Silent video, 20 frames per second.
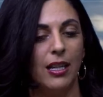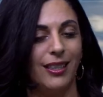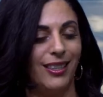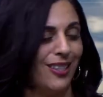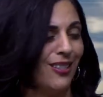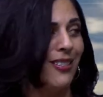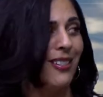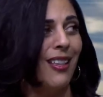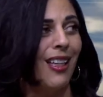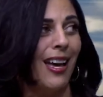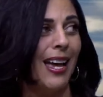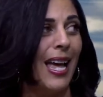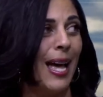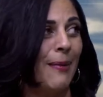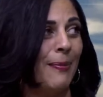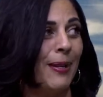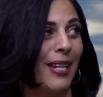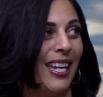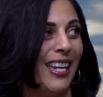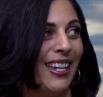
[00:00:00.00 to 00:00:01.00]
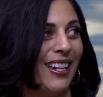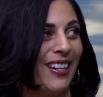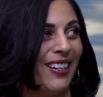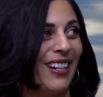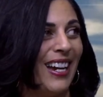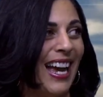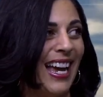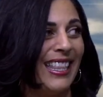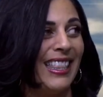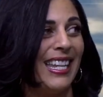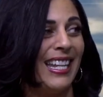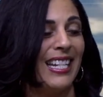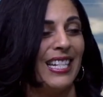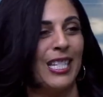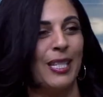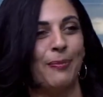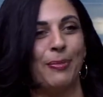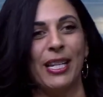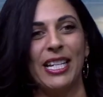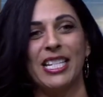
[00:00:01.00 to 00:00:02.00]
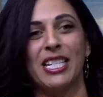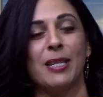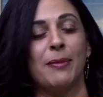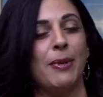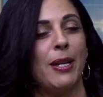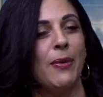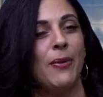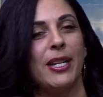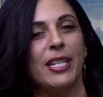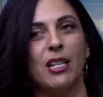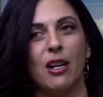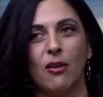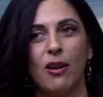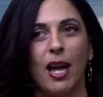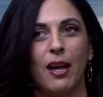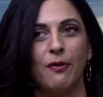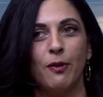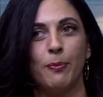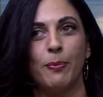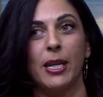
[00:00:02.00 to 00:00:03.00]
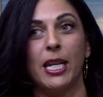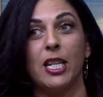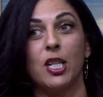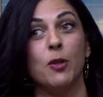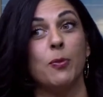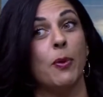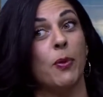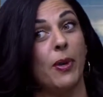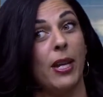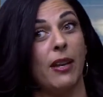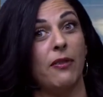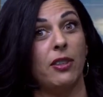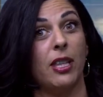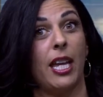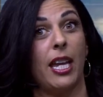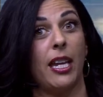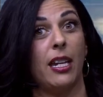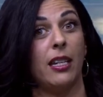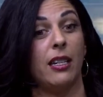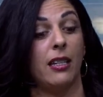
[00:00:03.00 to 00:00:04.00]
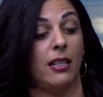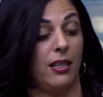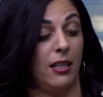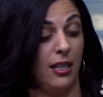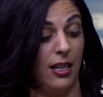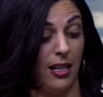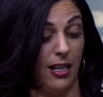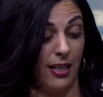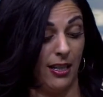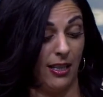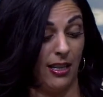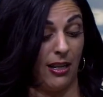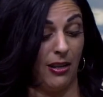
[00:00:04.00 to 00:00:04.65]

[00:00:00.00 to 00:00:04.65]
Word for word: there's a lot happening here. I think Absolutely. it's the place to be. We don't have a beach, but we have a lake. So